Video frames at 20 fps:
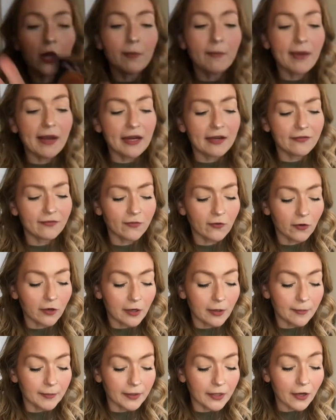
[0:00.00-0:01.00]
made
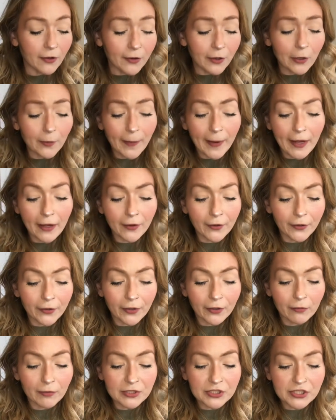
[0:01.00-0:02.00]
from cocoa powder,
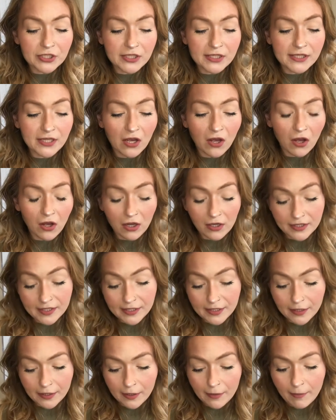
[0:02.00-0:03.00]
which is
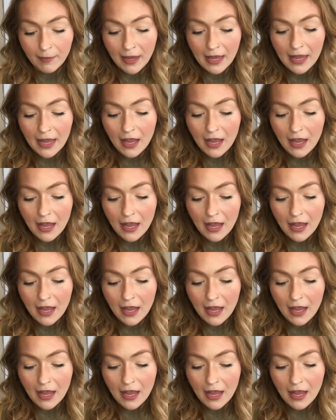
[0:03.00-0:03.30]
awesome.